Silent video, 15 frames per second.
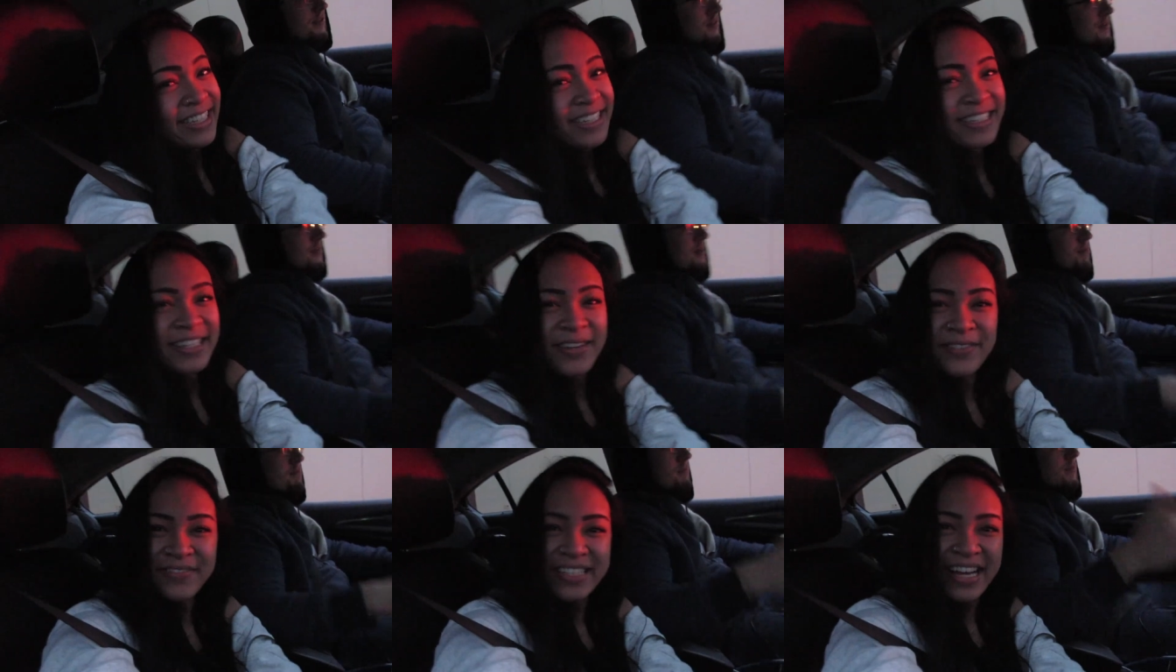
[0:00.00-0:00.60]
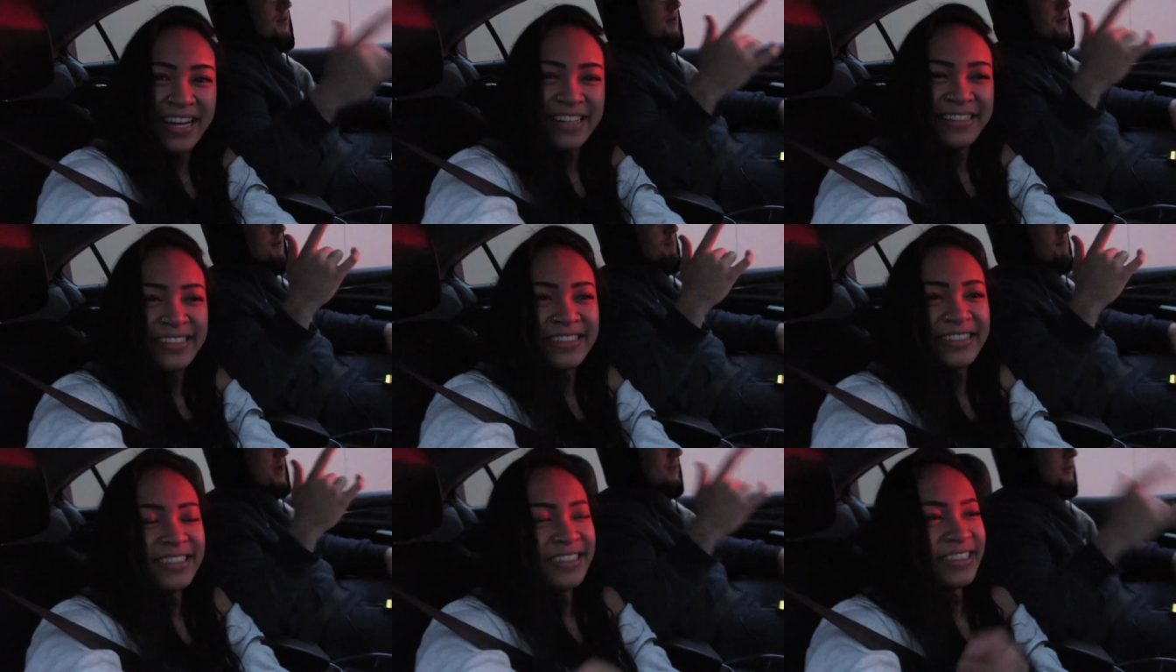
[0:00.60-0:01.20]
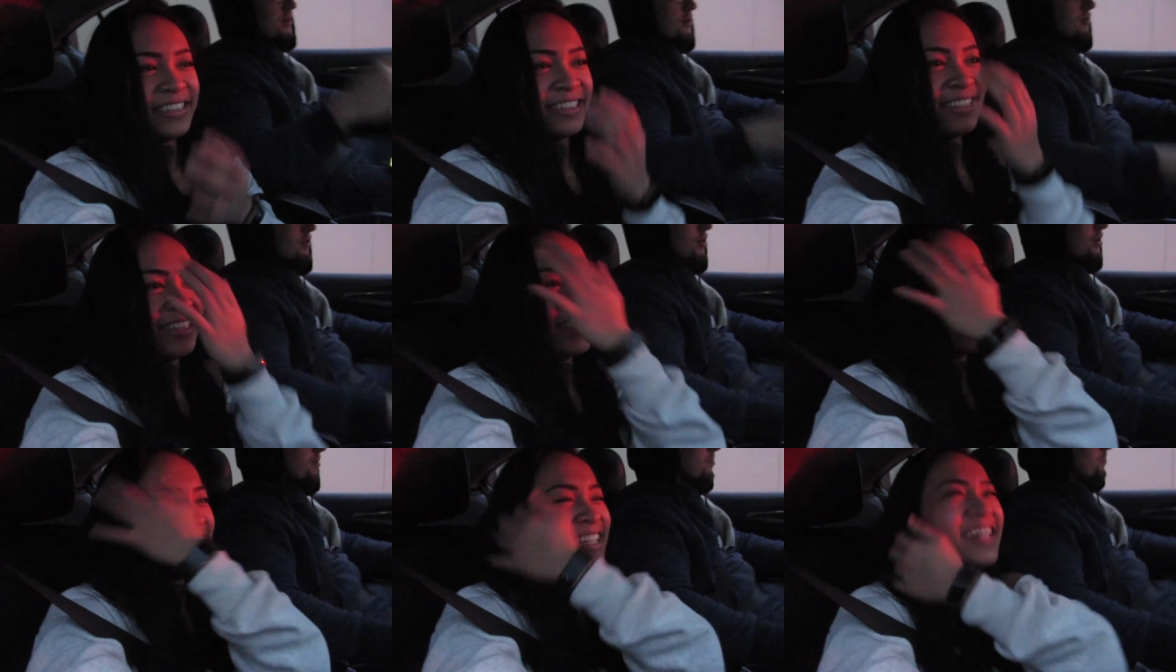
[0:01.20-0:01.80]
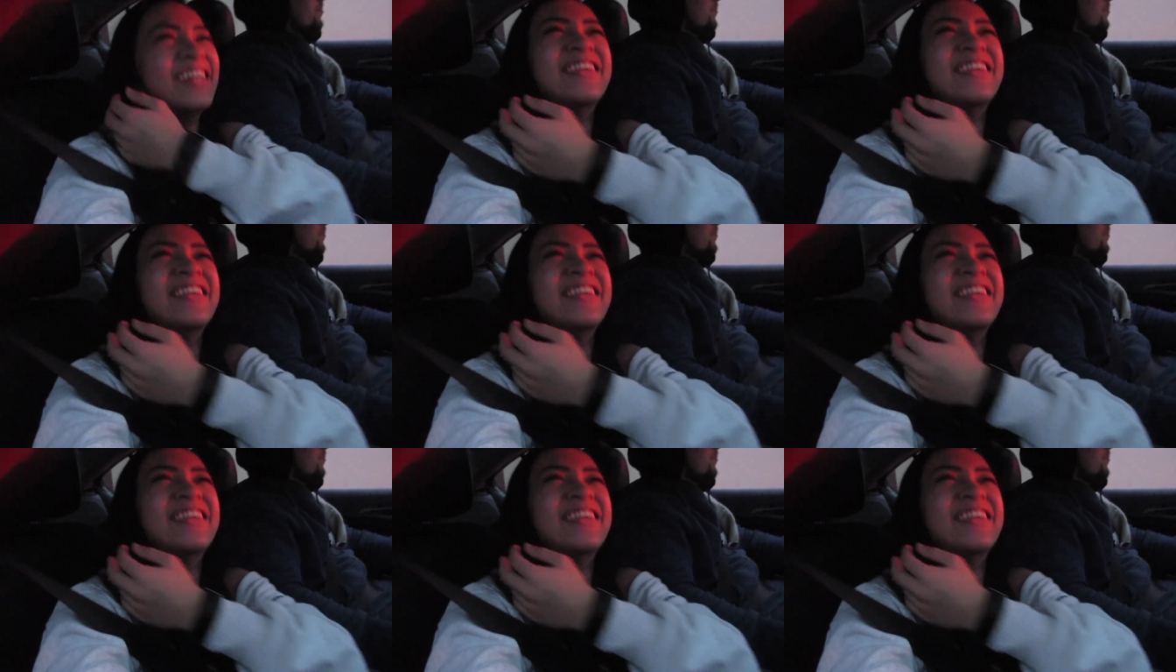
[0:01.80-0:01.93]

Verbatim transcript: His hometown. Back to the crib.